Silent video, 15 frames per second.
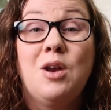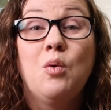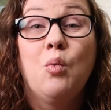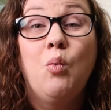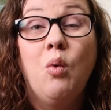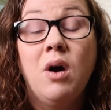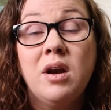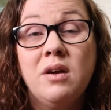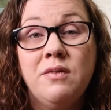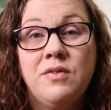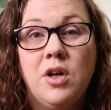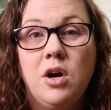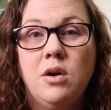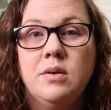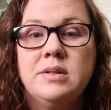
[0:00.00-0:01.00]
And one of
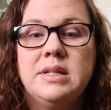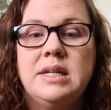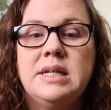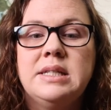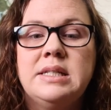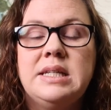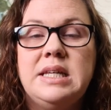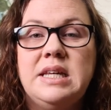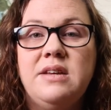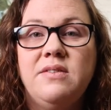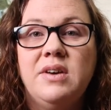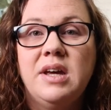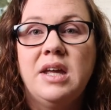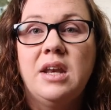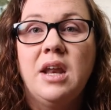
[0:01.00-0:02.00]
those is
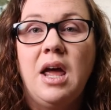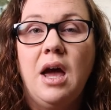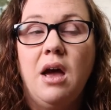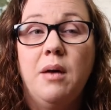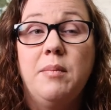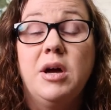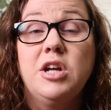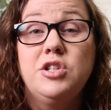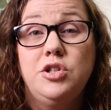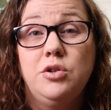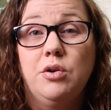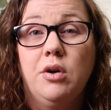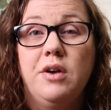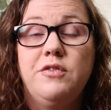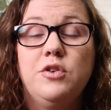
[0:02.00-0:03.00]
even um, a
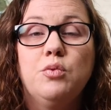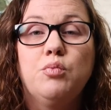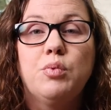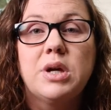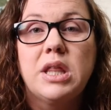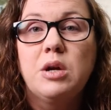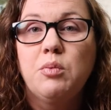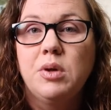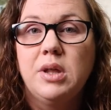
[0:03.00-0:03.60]
tutor. If you really,